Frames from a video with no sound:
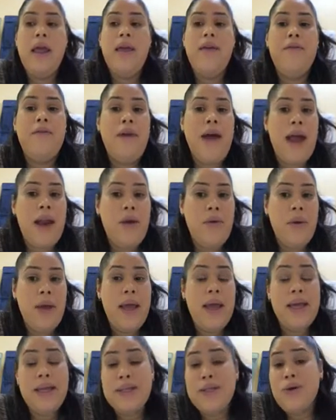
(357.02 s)

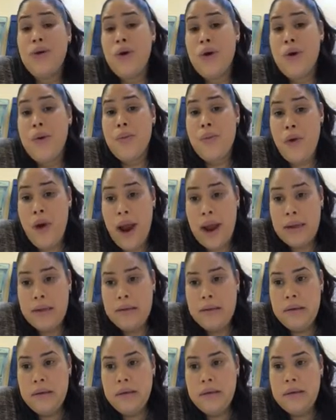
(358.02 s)
evaluate his or her
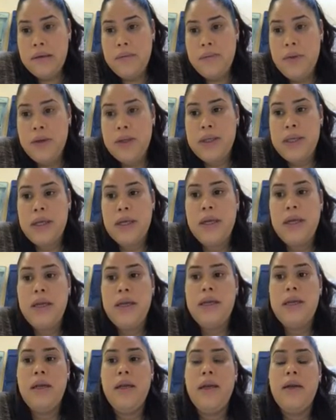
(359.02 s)
practice,
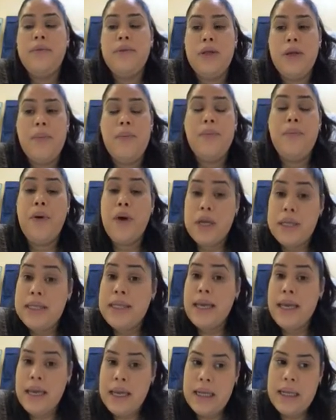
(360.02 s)
particularly
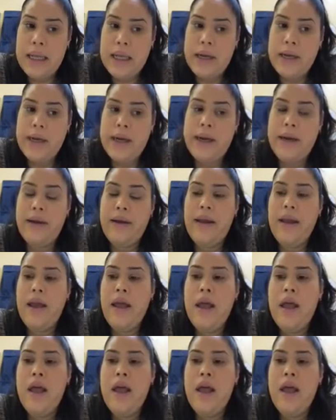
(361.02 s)
the